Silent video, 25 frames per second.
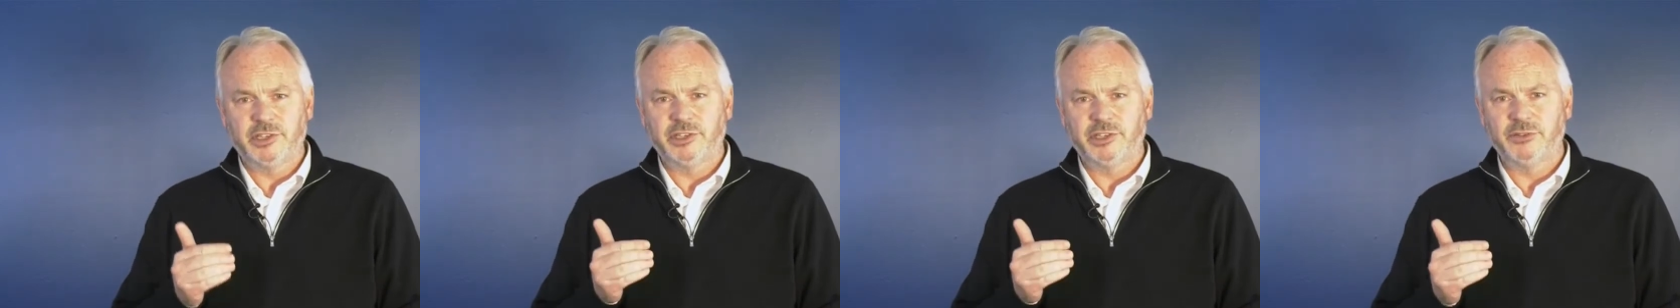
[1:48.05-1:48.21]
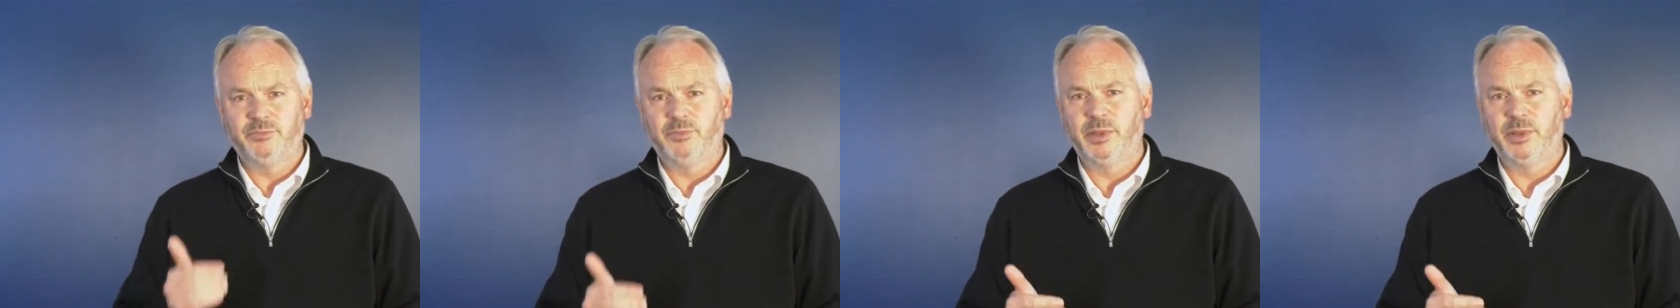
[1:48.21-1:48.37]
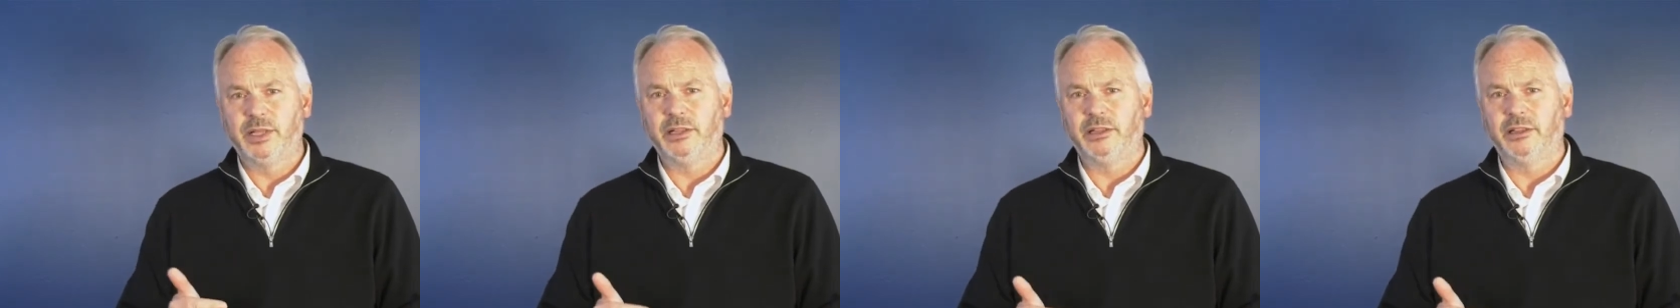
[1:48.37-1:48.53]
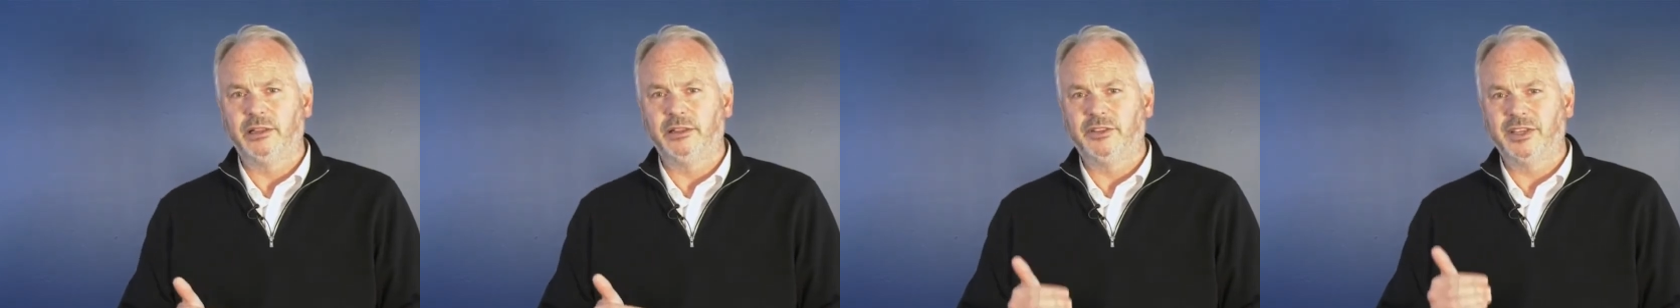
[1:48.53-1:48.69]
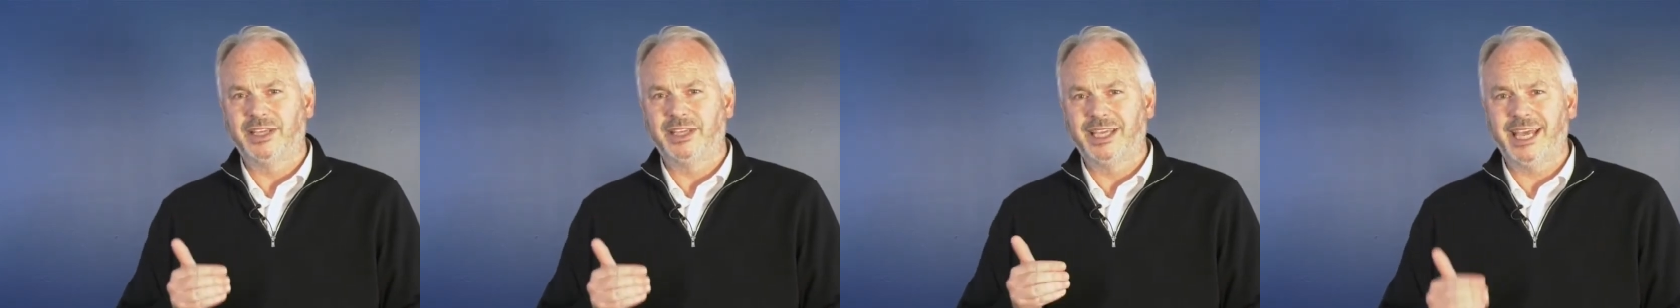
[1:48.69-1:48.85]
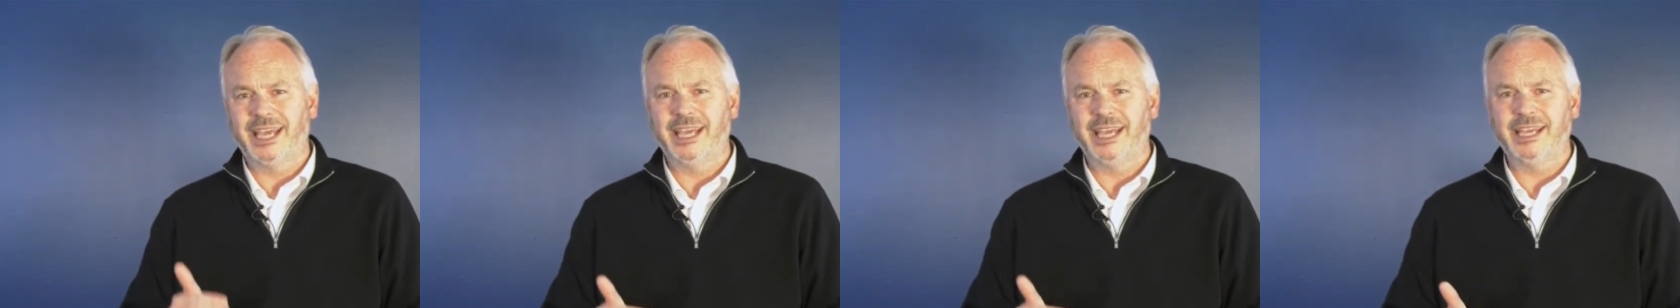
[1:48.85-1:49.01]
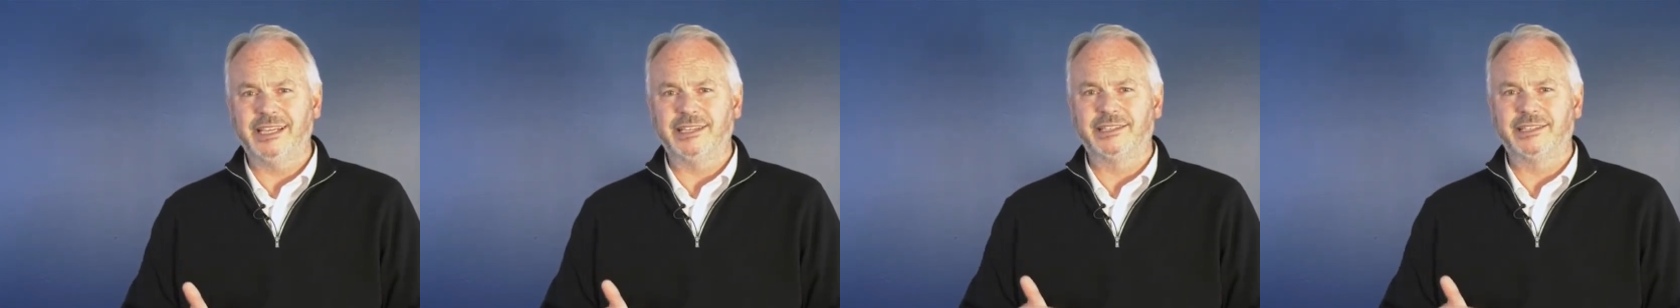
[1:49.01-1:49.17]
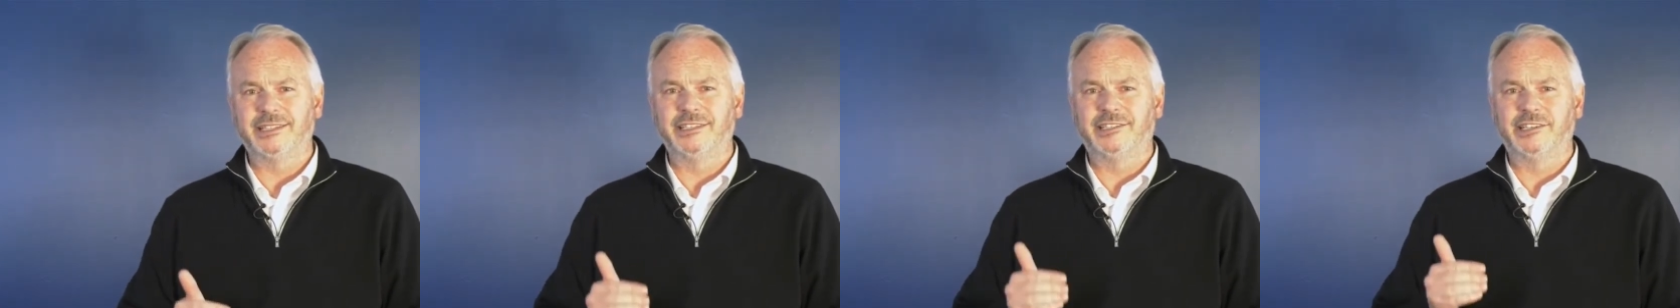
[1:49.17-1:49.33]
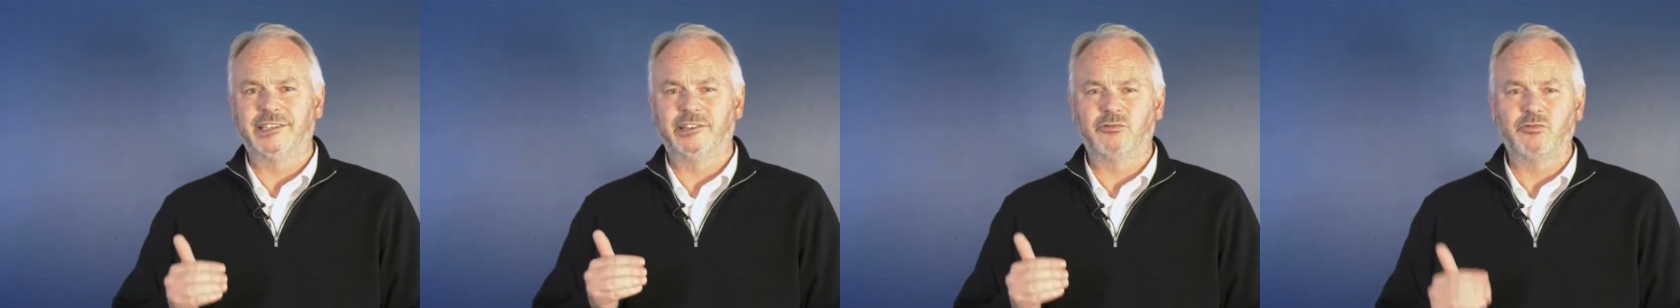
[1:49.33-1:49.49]
to build the case
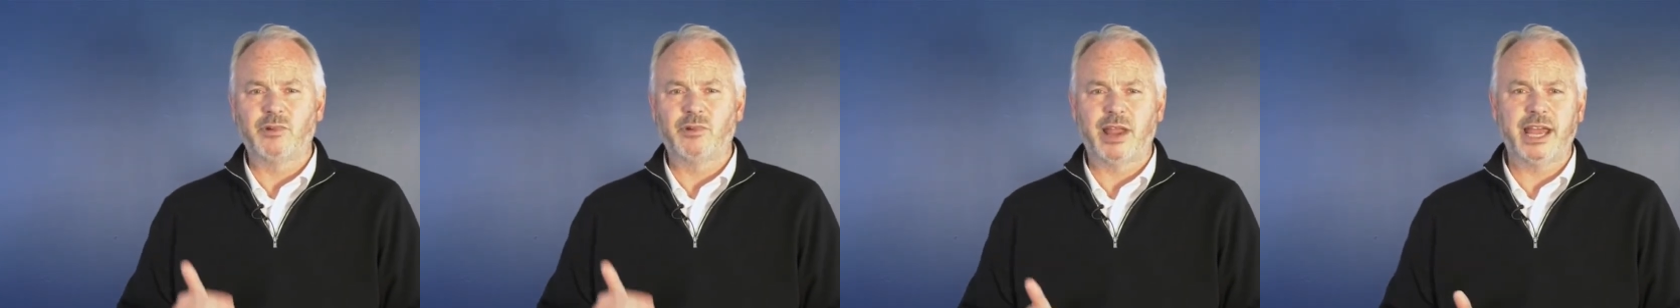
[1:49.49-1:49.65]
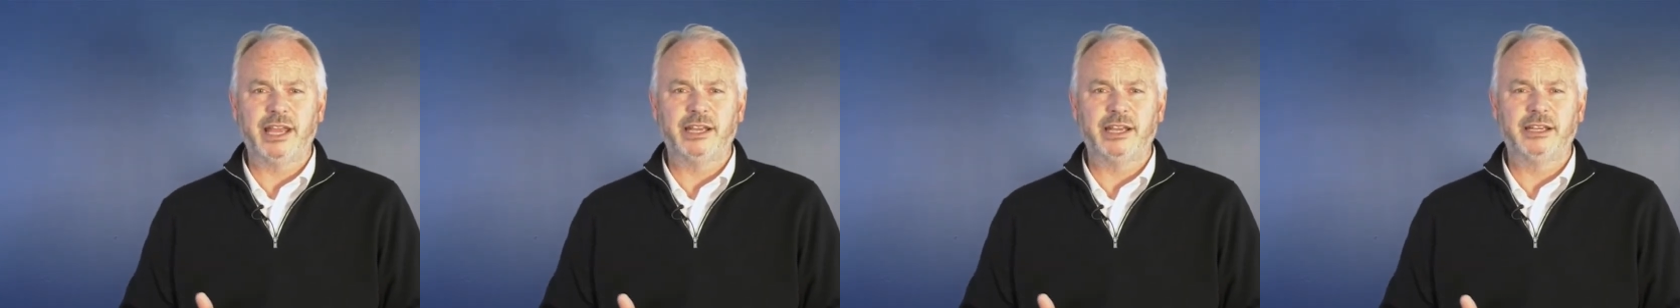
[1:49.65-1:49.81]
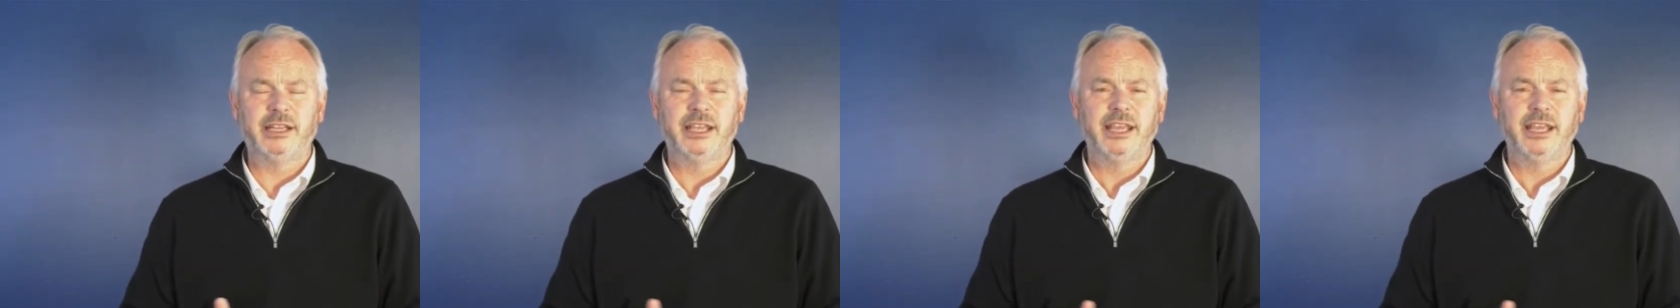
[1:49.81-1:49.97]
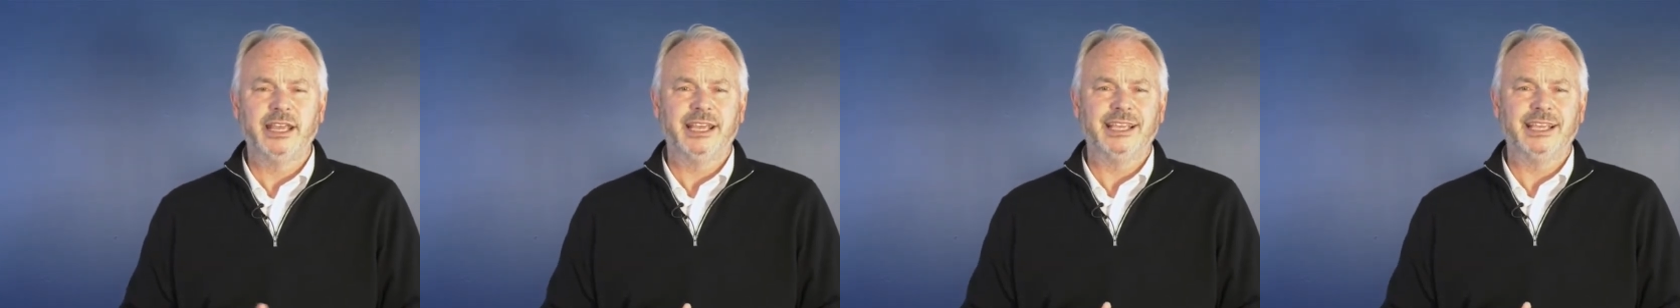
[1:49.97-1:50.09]
that Iran